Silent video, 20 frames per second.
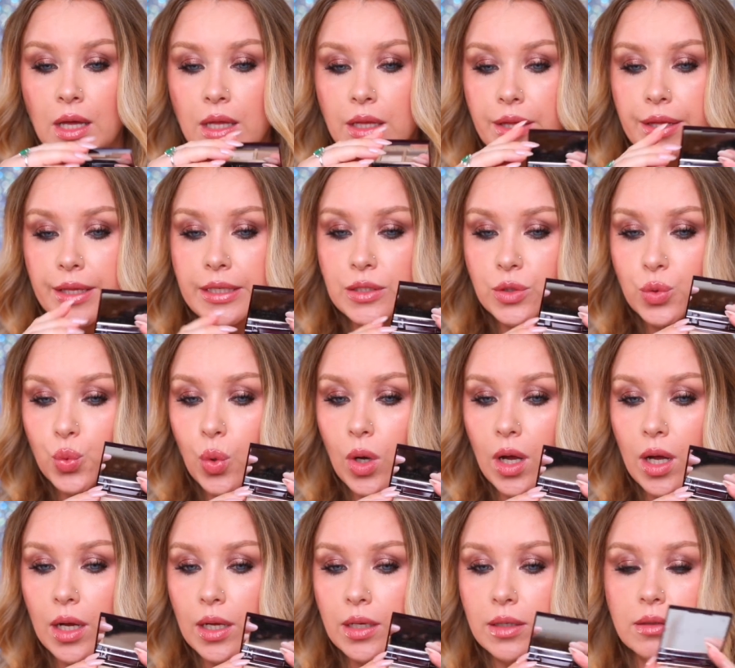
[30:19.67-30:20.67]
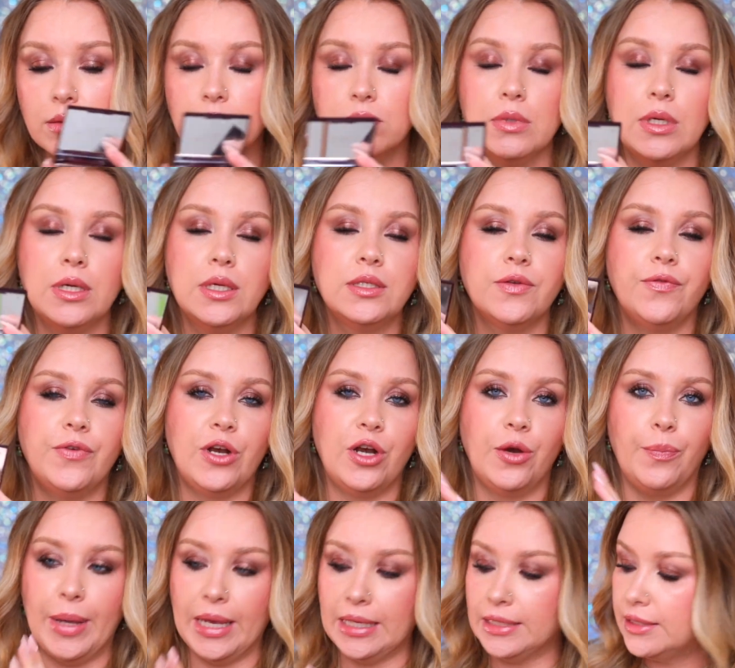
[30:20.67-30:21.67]
This one, it's a very
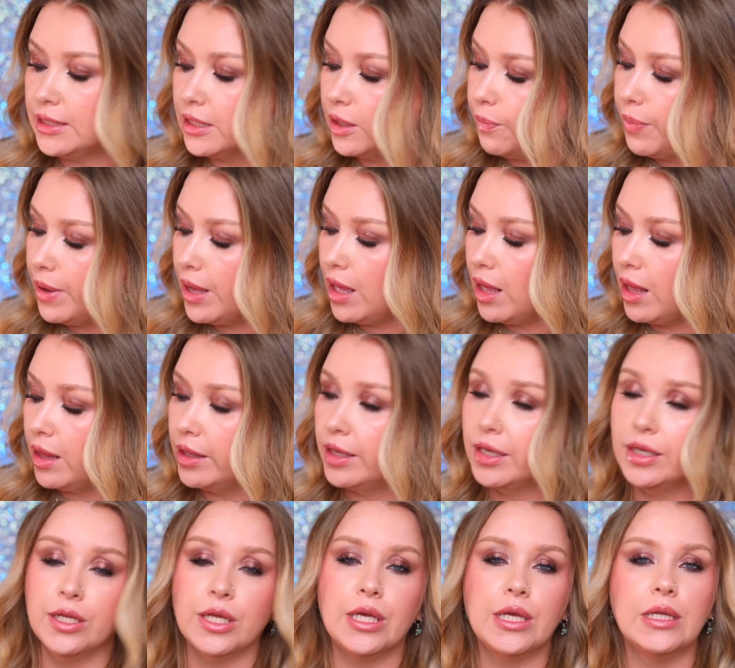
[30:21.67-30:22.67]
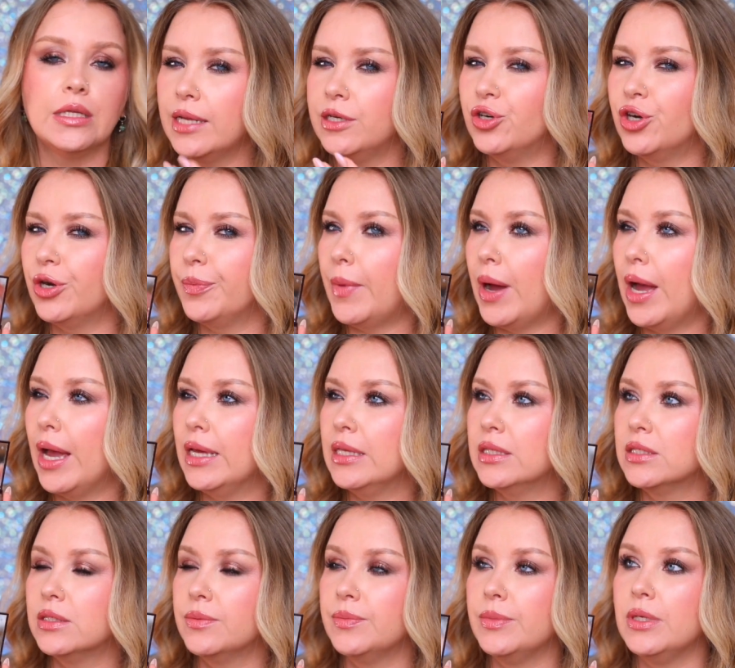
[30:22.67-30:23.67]
basic palette. It kind of
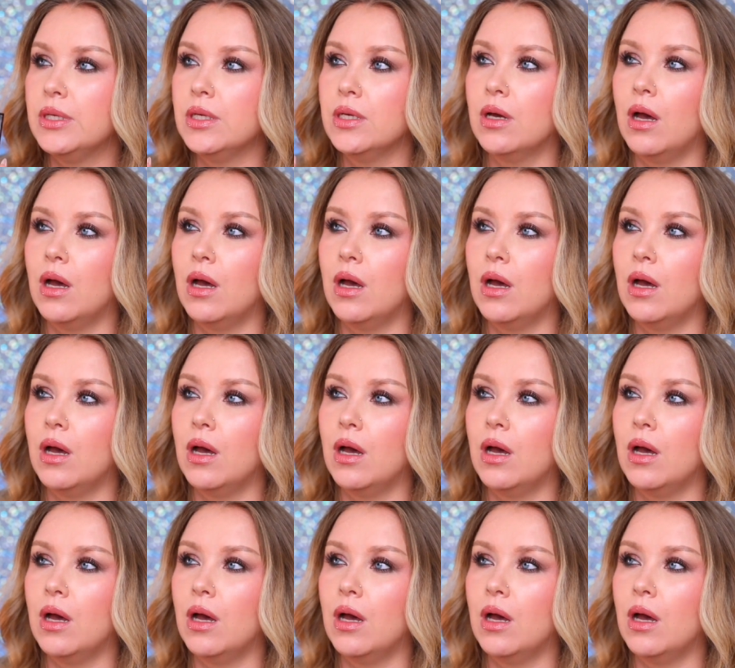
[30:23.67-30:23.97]
reminds me